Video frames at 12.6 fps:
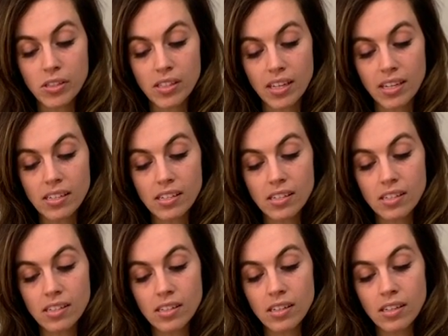percent
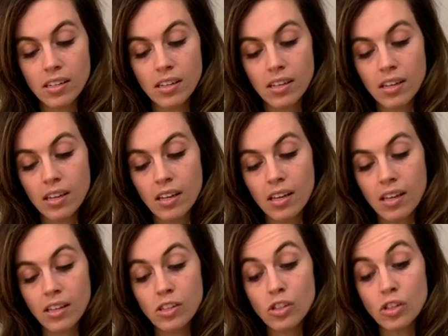
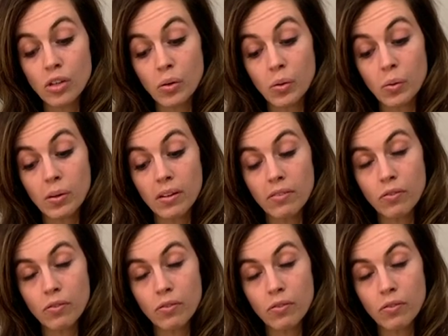So